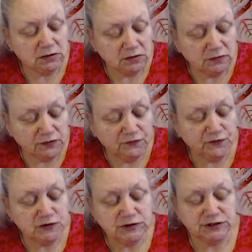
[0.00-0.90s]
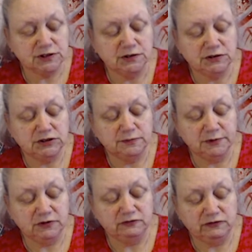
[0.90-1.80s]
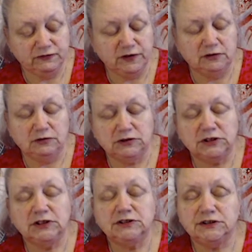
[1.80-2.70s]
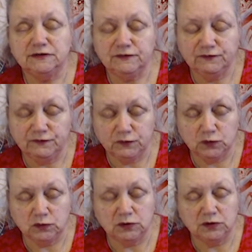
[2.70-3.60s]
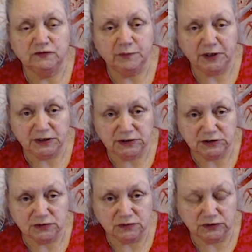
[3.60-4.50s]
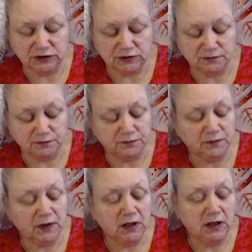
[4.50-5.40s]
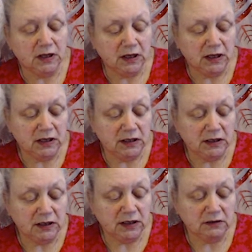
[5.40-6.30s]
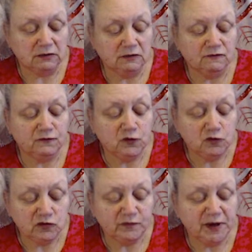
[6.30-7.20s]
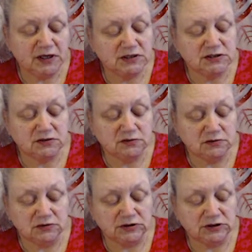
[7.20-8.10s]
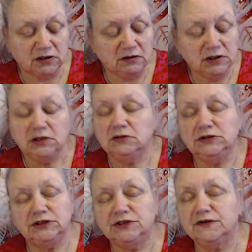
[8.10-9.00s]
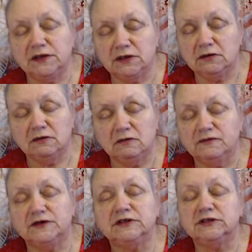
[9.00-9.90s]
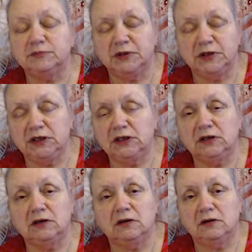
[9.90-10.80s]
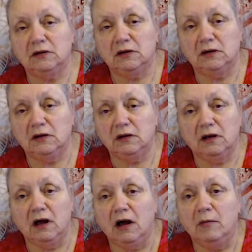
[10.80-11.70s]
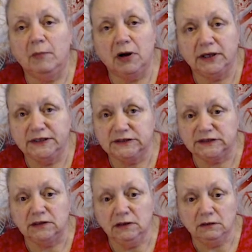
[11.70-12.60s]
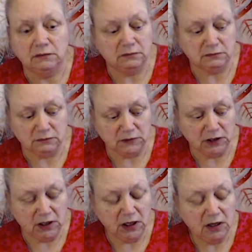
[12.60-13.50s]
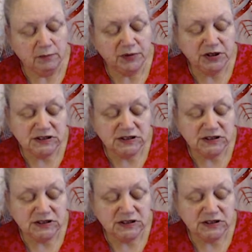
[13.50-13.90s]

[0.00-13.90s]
The first card to be revealed is the Four of Pentacles. Now, Four of Pentacles, I used to think of as being a miser, but he's